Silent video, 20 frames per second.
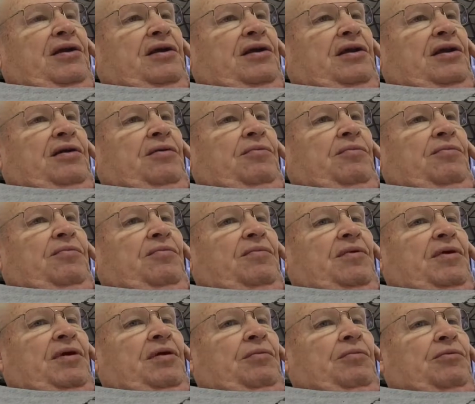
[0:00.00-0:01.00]
and it
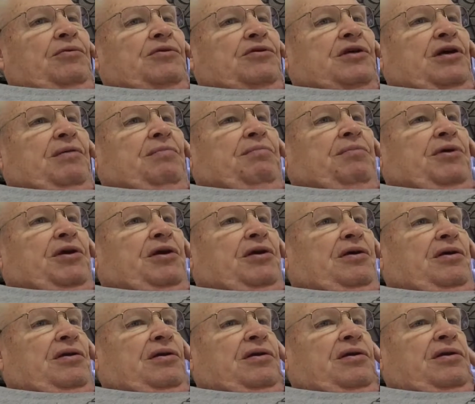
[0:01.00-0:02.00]
was
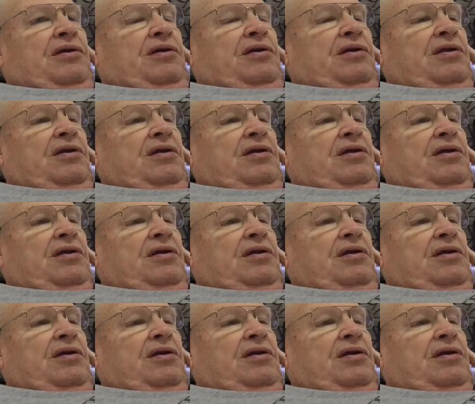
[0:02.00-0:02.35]
empty, and